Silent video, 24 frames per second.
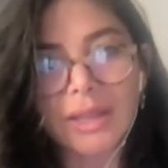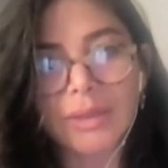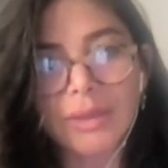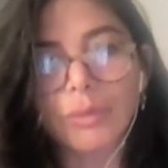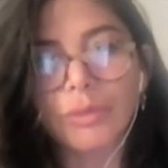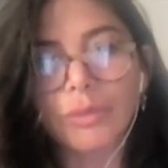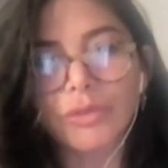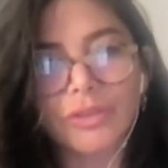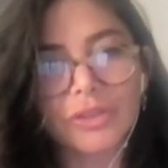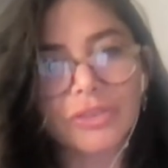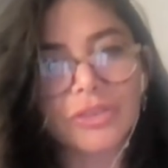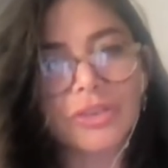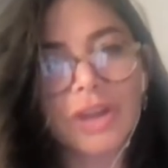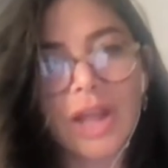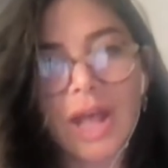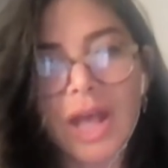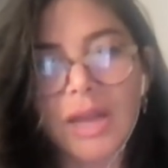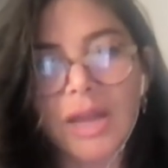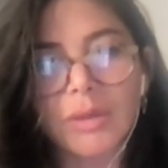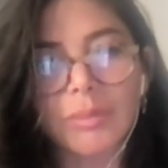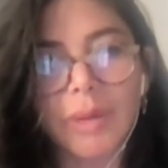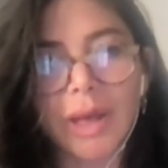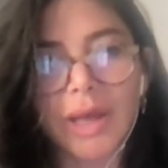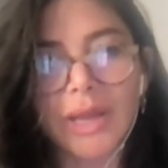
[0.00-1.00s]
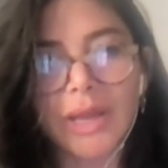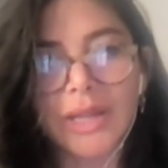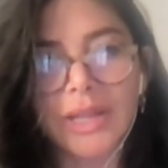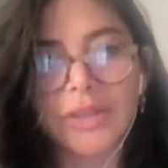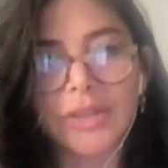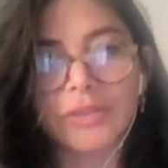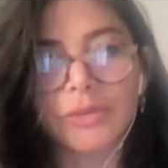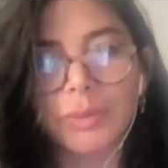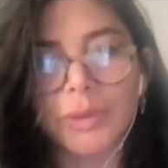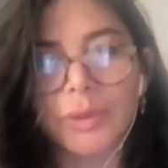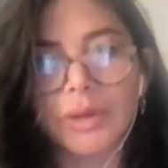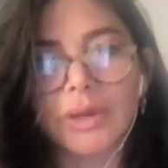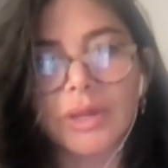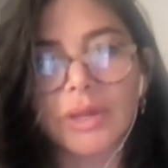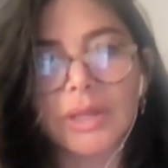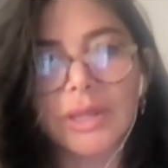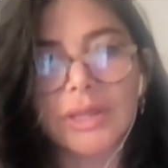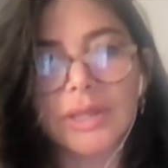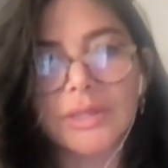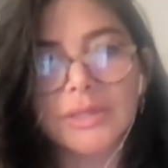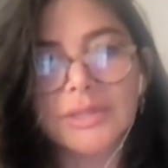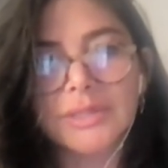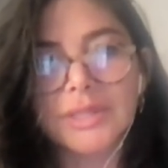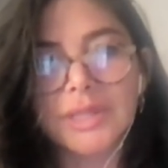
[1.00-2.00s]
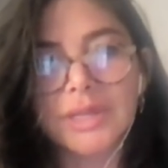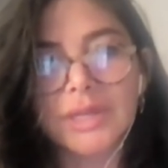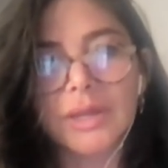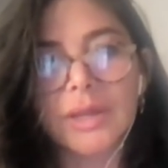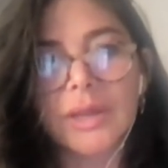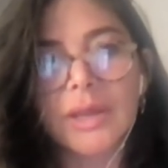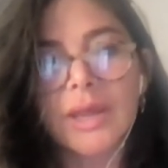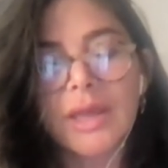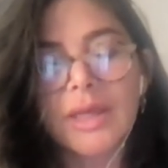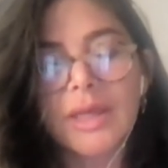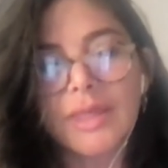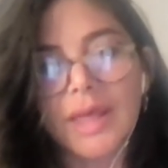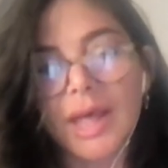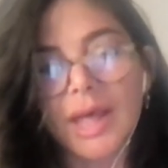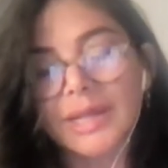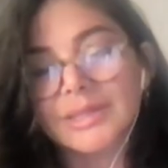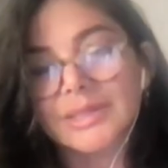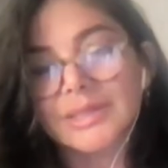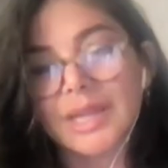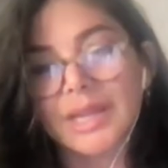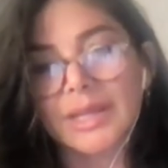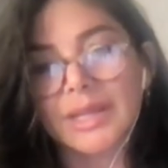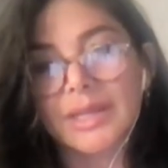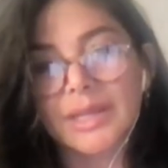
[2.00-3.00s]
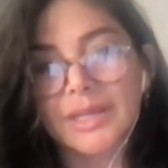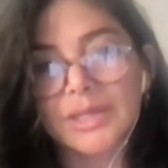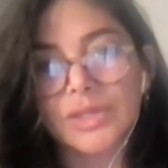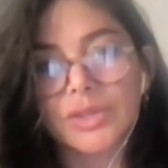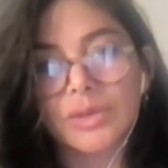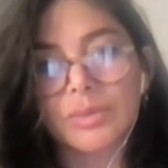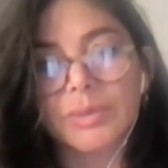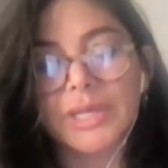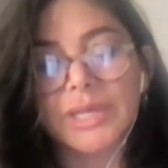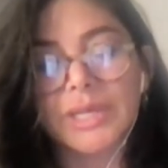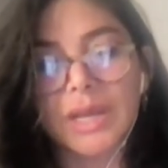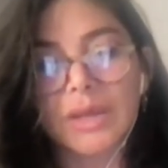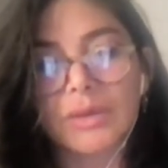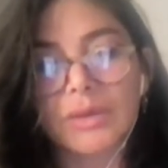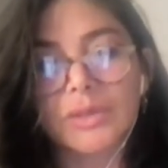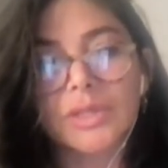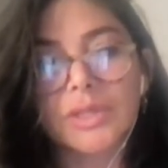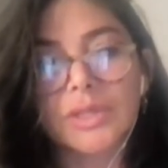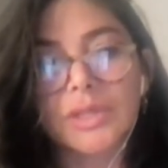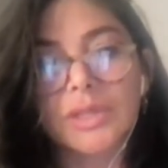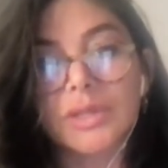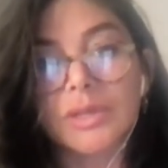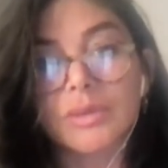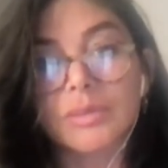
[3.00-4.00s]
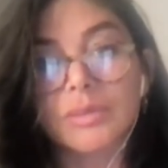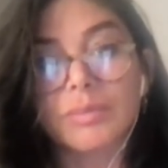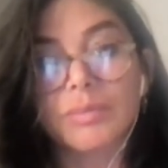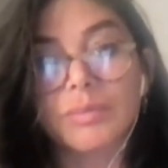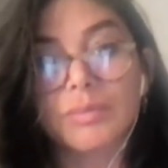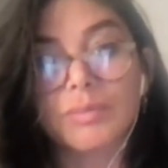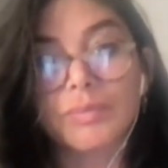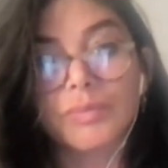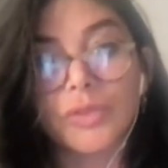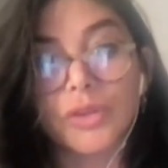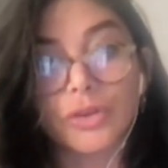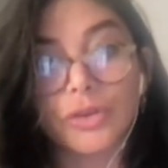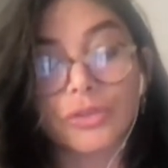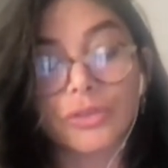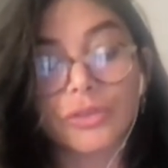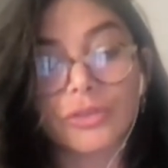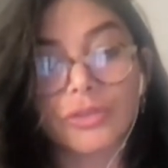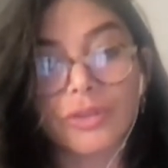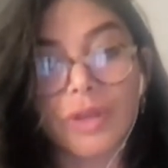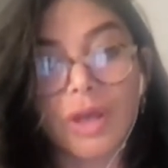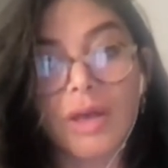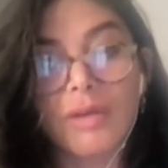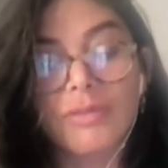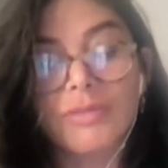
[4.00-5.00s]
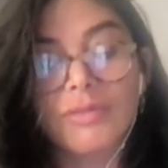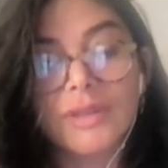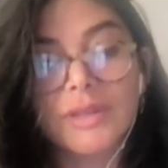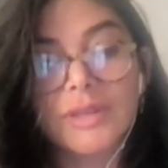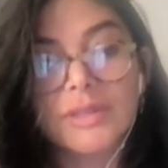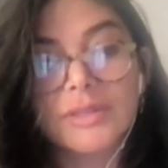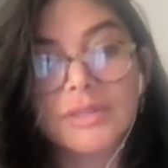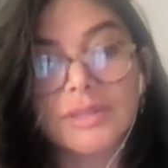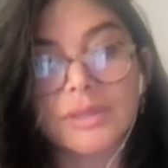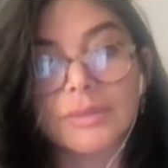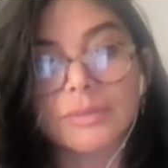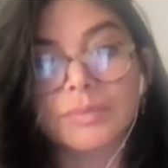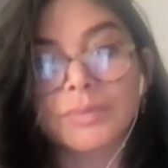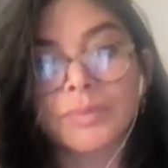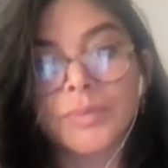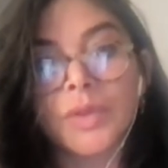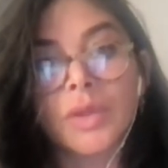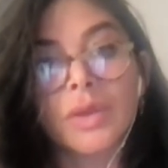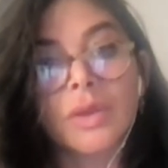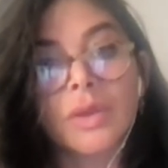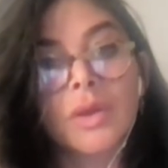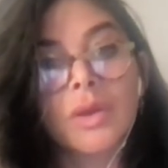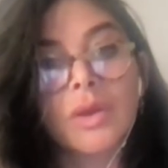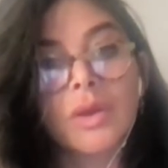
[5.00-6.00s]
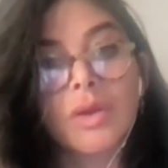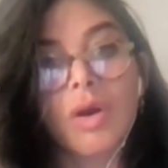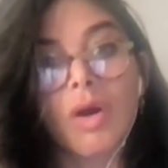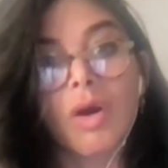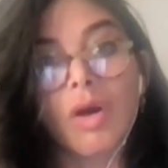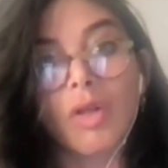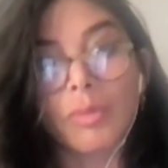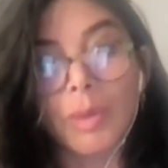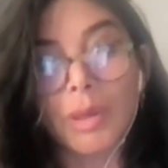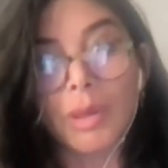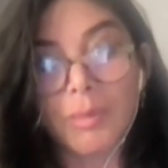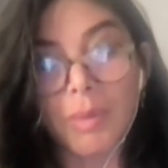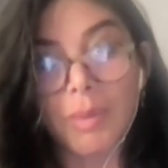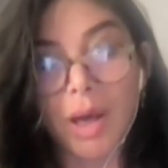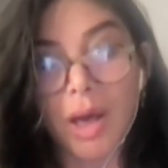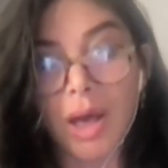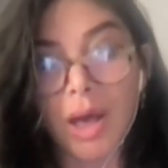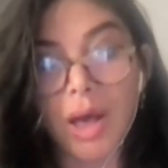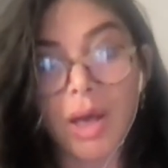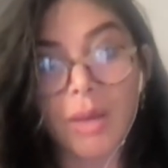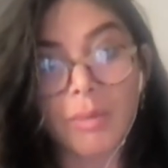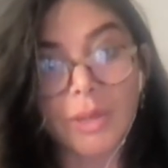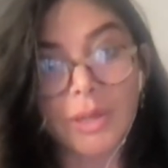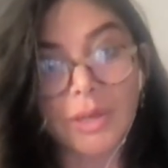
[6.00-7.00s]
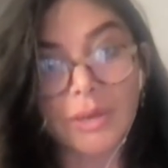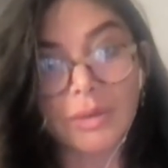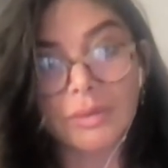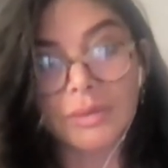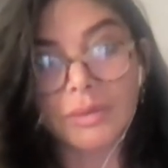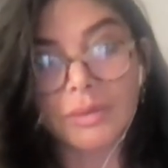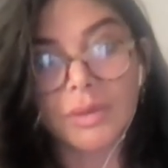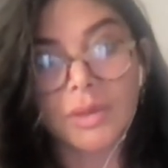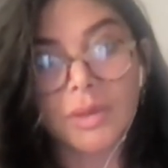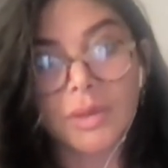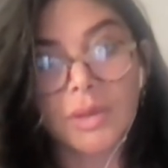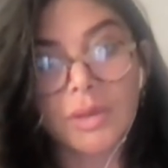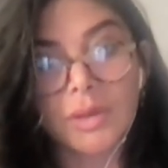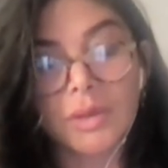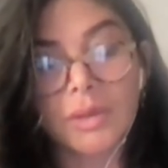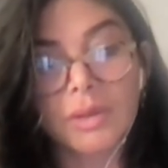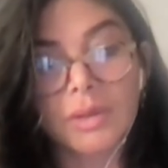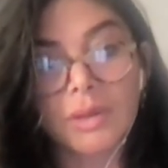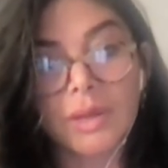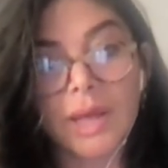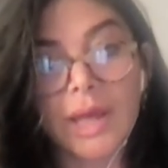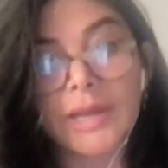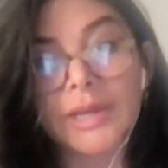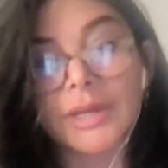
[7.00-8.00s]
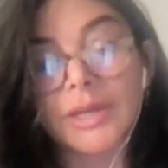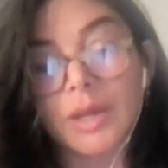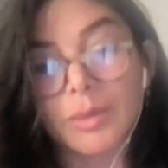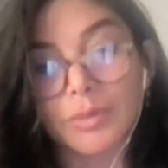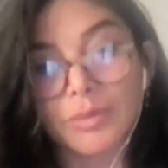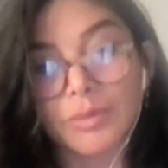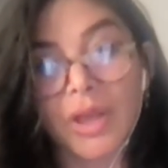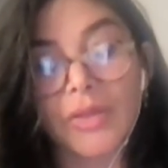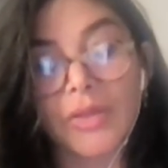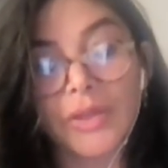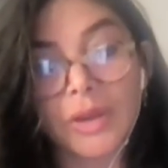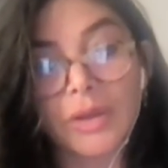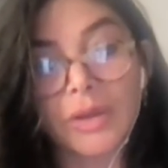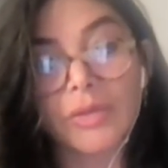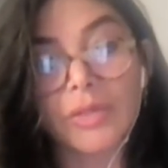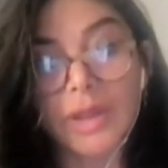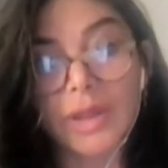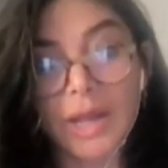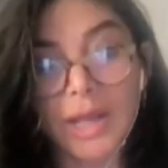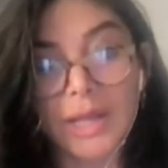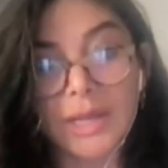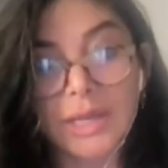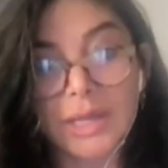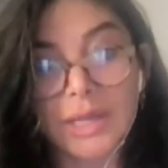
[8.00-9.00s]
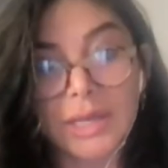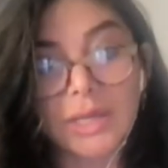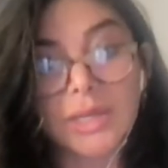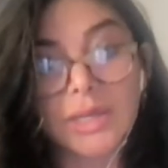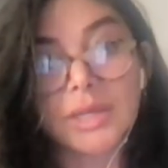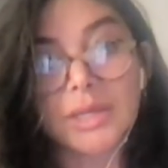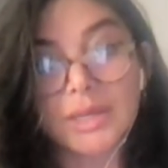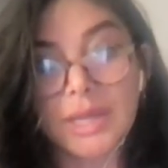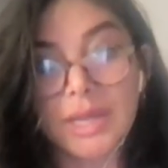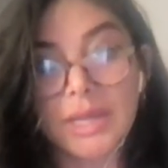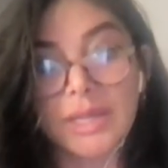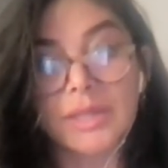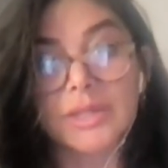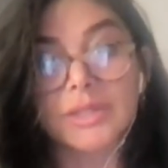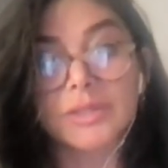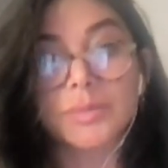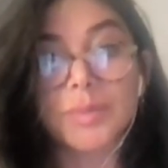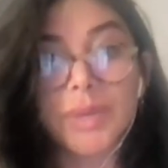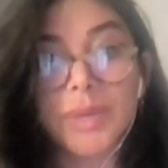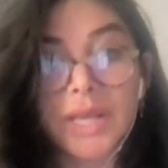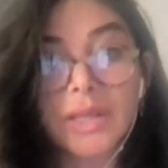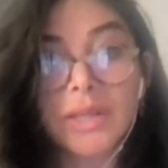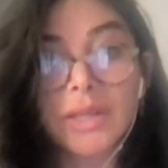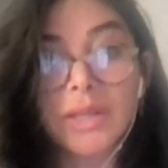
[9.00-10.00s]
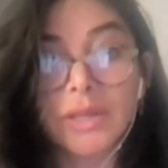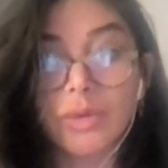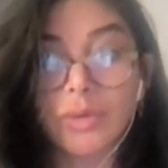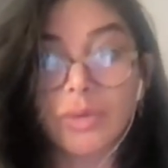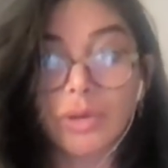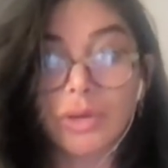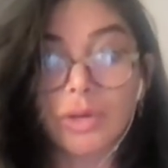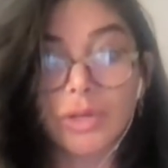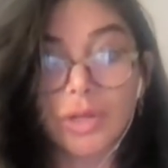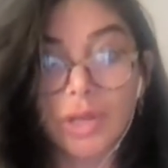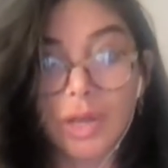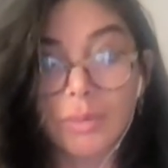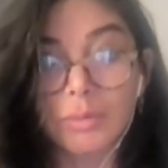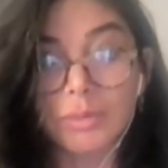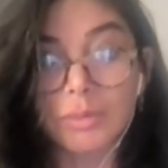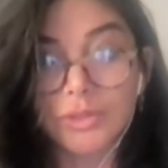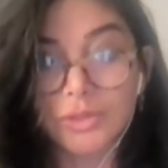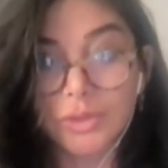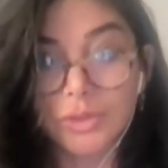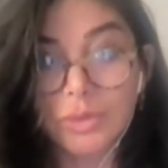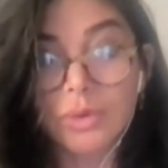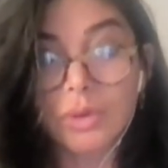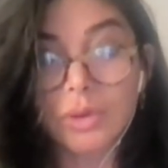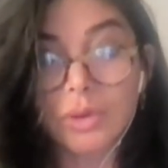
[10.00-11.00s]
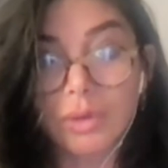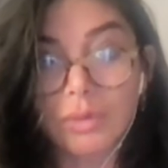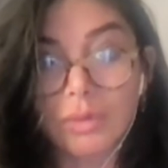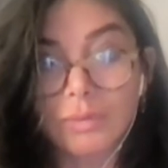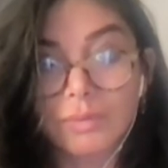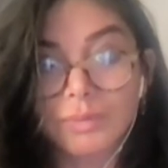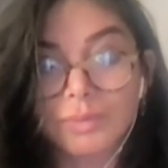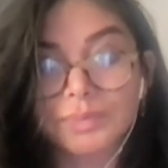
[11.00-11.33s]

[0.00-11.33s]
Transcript: It was such an out of body experience. And that day they took me down to the nurse's office and called my mom and ended up telling her that I needed to take this pill in order to come to school.